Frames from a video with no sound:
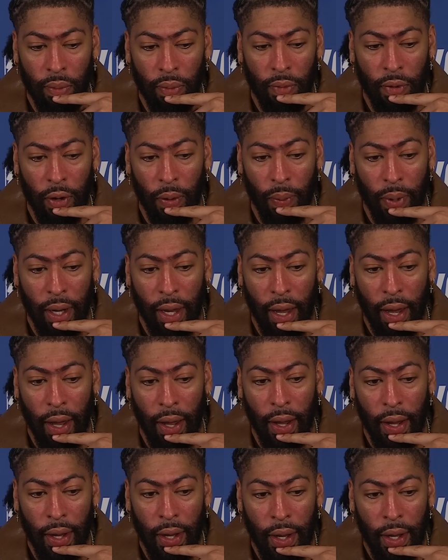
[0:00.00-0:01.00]
you know we
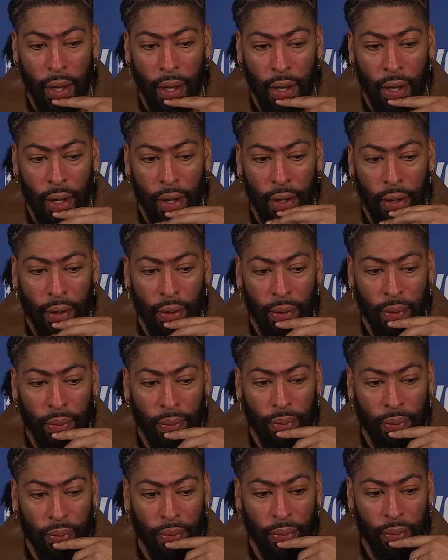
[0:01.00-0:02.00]
can't
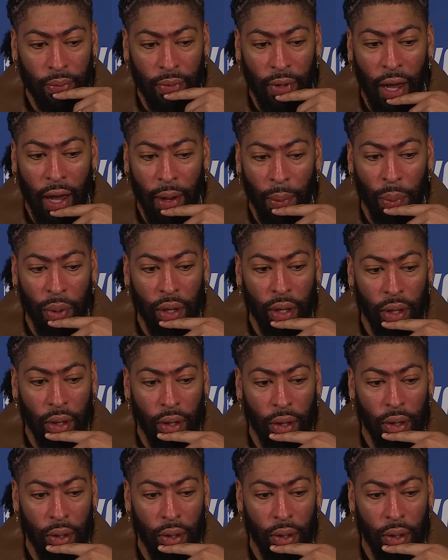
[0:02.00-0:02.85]
not be